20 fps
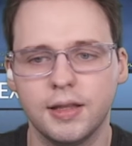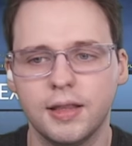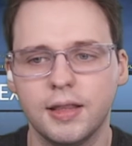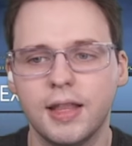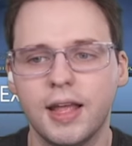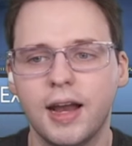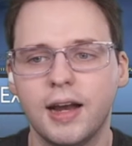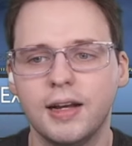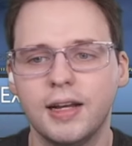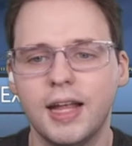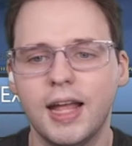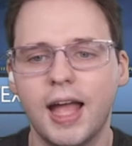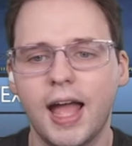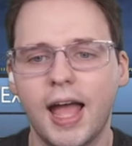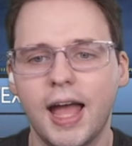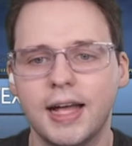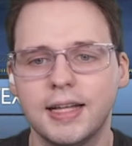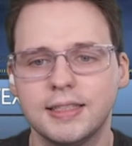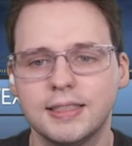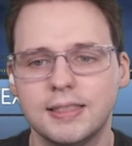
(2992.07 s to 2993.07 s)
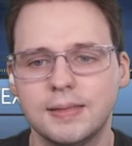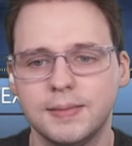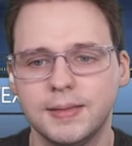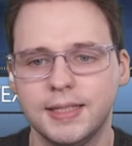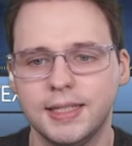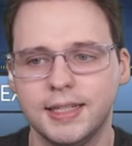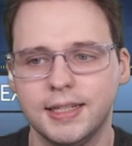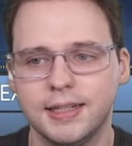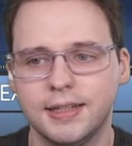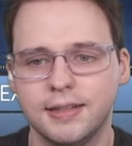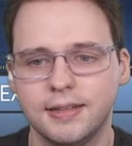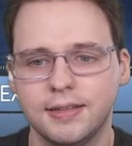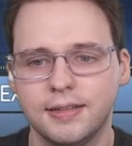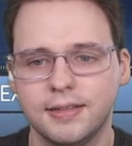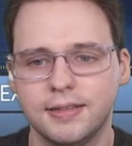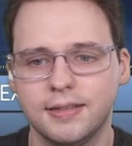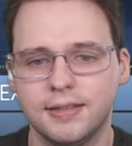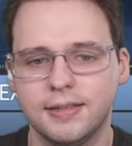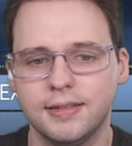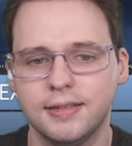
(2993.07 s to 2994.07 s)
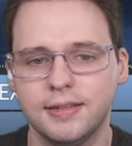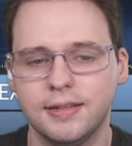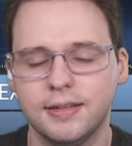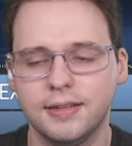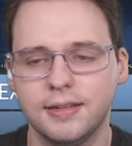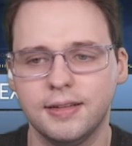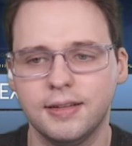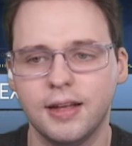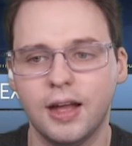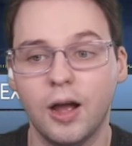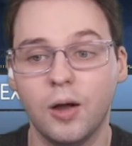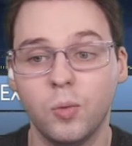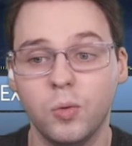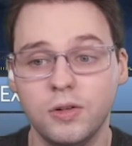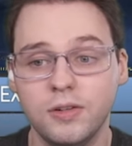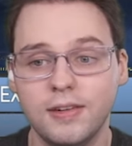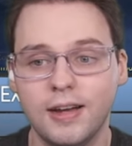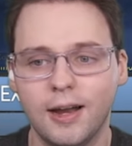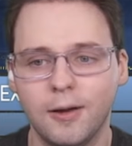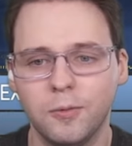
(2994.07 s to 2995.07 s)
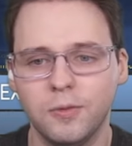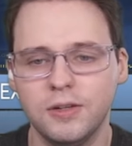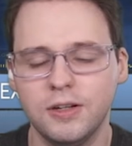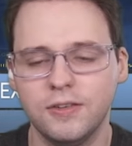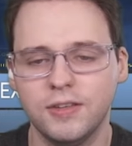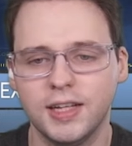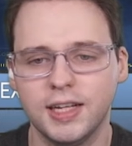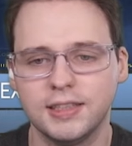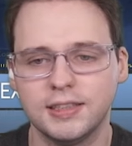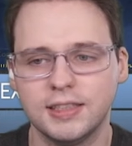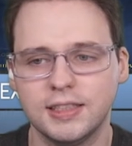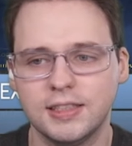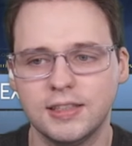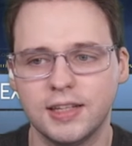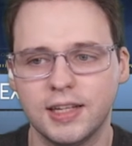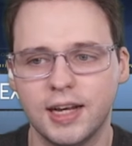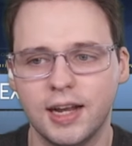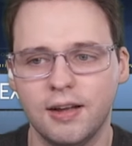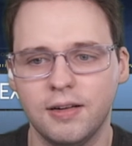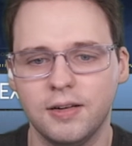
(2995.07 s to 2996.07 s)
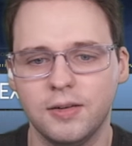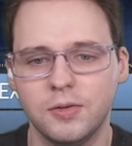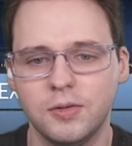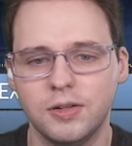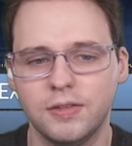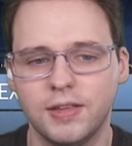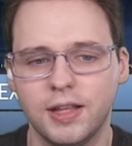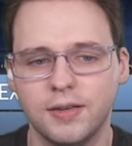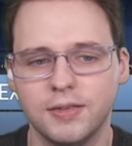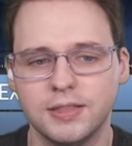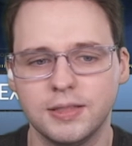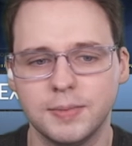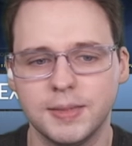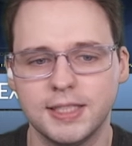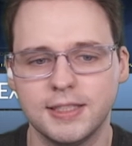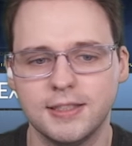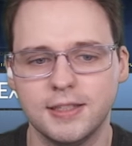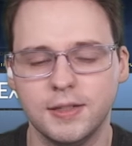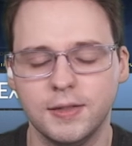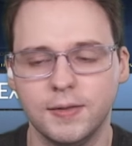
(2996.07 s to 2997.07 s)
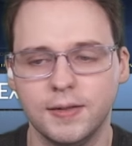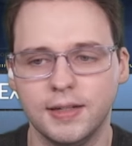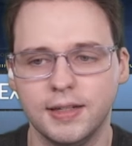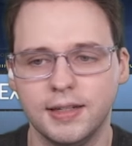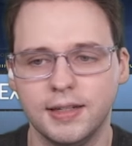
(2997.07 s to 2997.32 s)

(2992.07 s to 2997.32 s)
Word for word: There, it has to be here. I wonder if they actually took it out. I wonder if that was a bit too